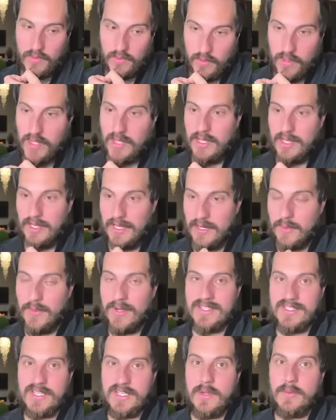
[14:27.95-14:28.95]
really like
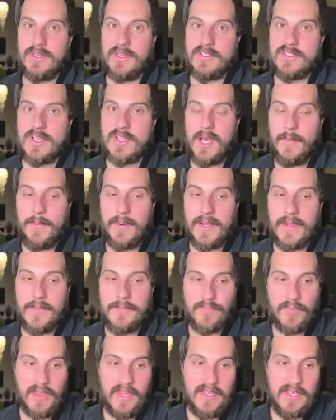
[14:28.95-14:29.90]
what I see with this company.